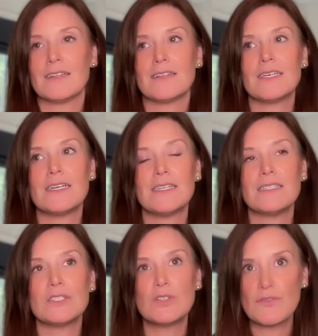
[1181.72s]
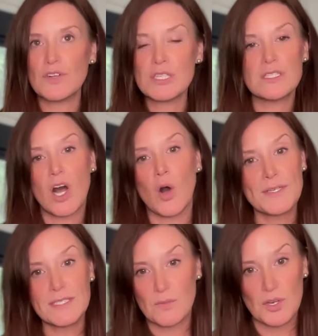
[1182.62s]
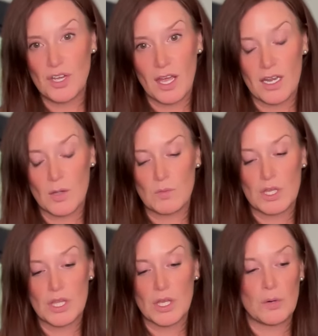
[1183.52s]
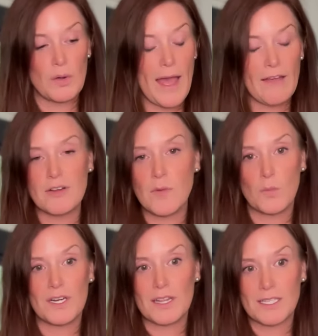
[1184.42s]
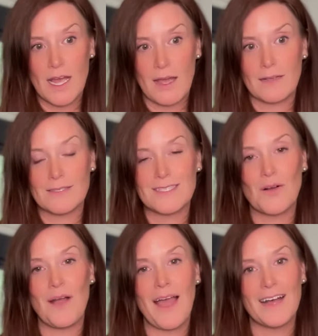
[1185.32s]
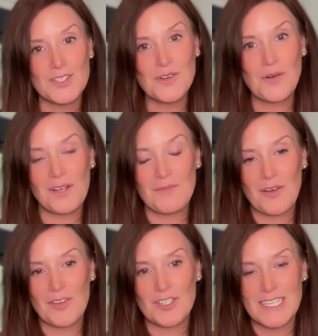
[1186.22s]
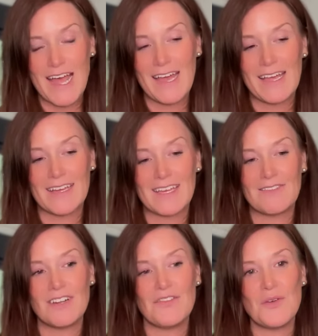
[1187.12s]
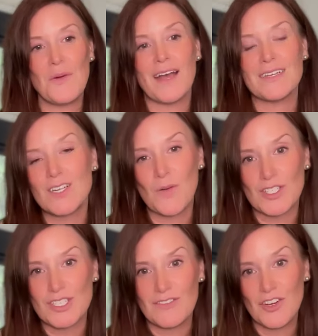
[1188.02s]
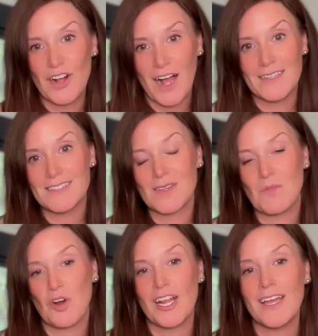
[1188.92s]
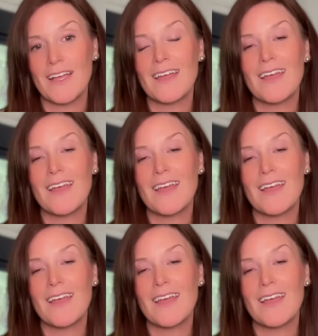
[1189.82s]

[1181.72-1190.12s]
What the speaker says: The universe is always communicating with you every moment of the day. So as you're going about your day, even if you asked a question of your guides in the morning,